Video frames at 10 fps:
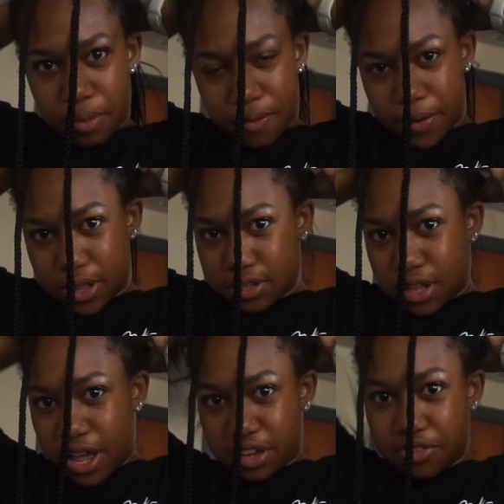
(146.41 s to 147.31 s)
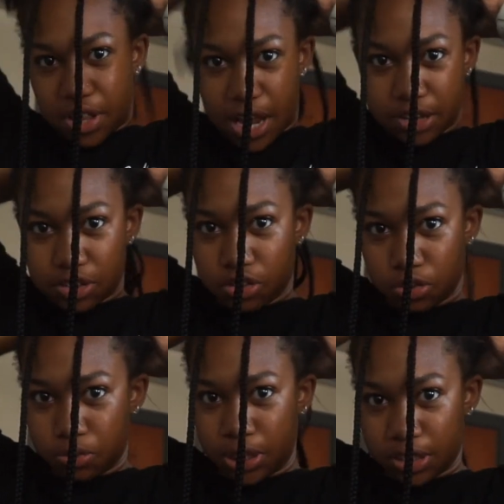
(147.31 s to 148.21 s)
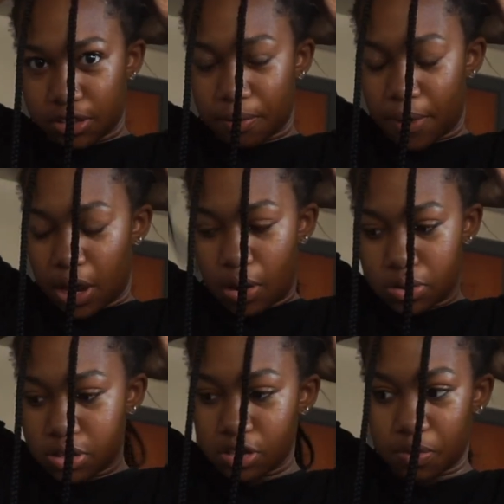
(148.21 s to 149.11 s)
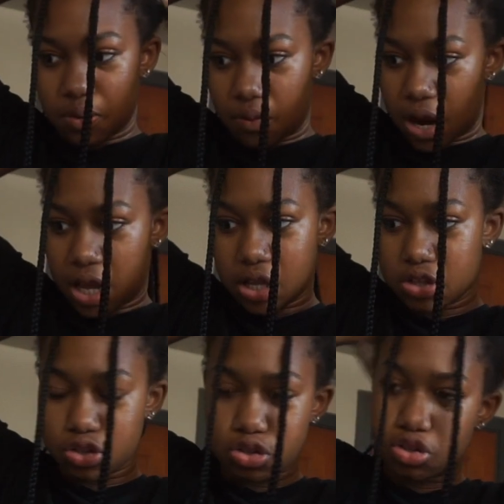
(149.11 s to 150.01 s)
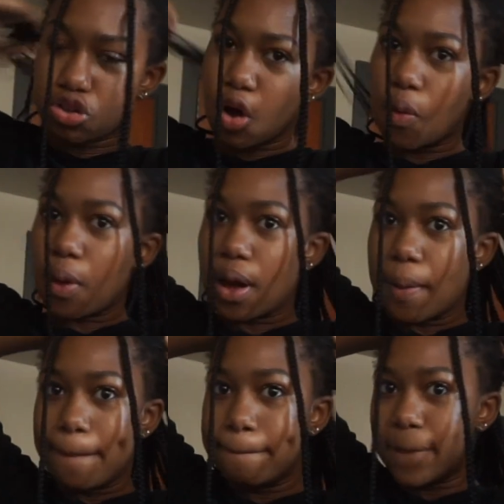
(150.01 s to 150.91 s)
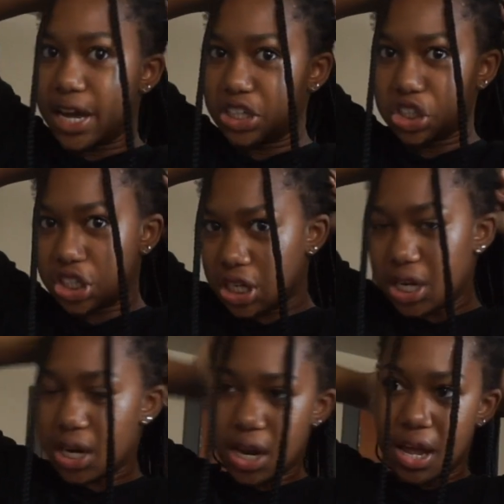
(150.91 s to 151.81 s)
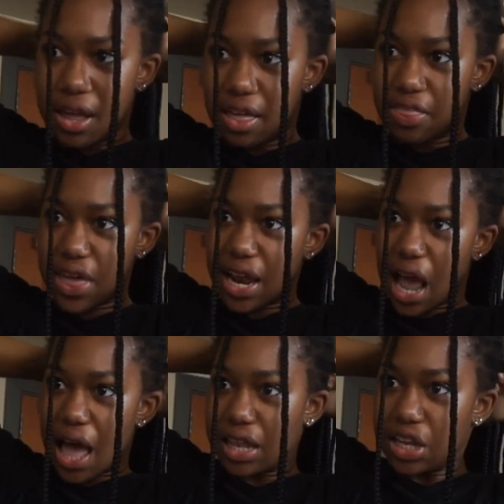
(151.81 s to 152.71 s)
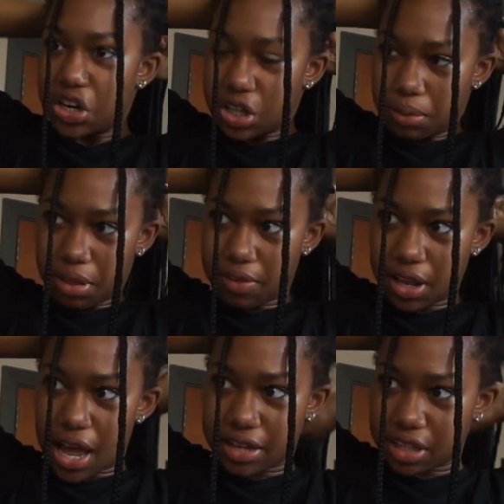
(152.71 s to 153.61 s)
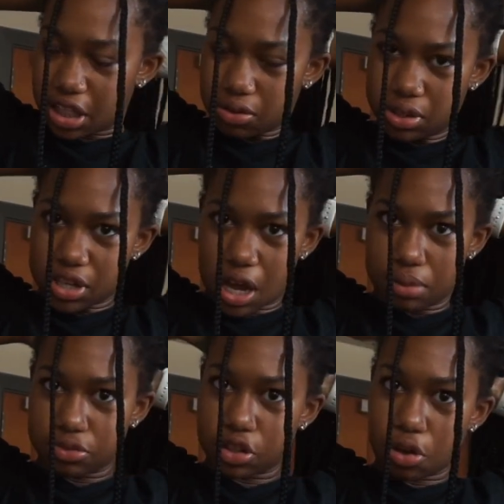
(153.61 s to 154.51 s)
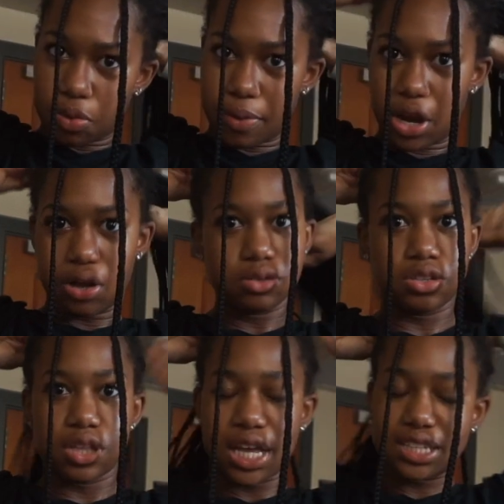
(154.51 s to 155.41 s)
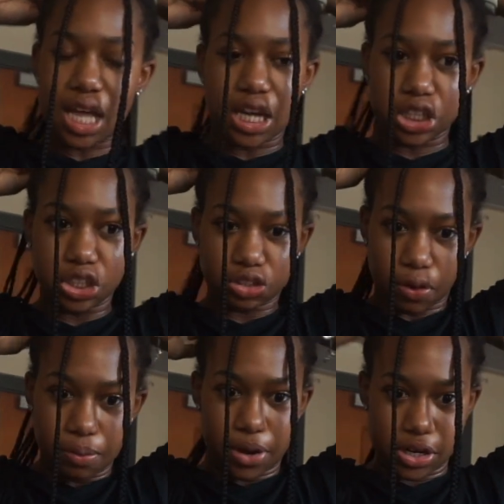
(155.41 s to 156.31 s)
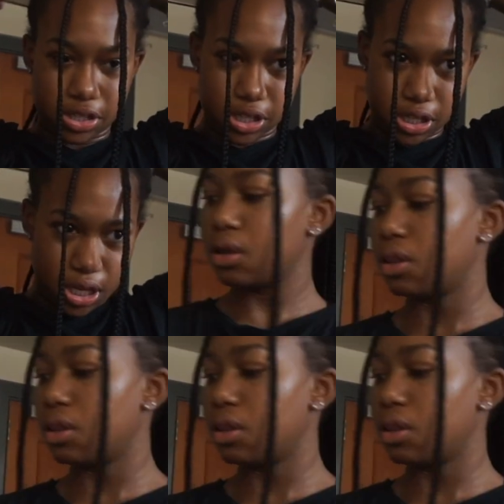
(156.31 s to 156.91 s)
I've been in this class for the last 2 weeks, my nose has been running so much that I literally am leaving class like 3 times to go blow my nose. Like, it's actually so embarrassing.